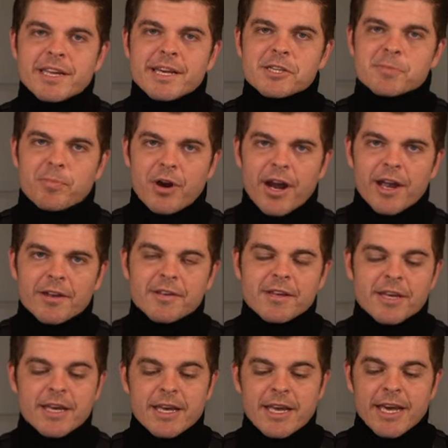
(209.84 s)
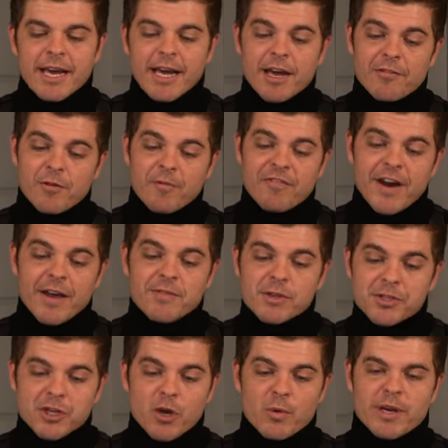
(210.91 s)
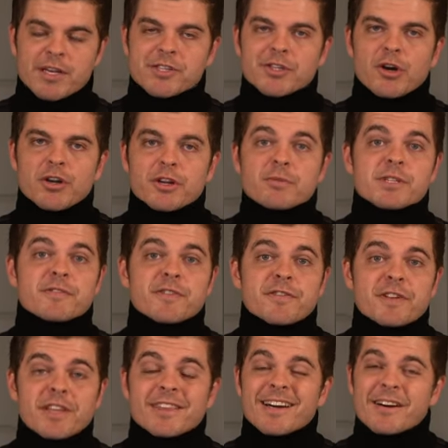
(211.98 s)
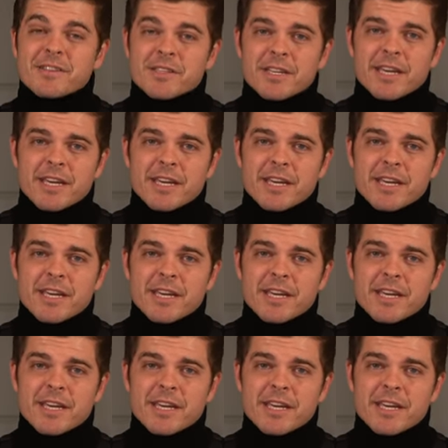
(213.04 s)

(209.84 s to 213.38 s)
case brand. Uh, from five years ago when I started, it was 50,000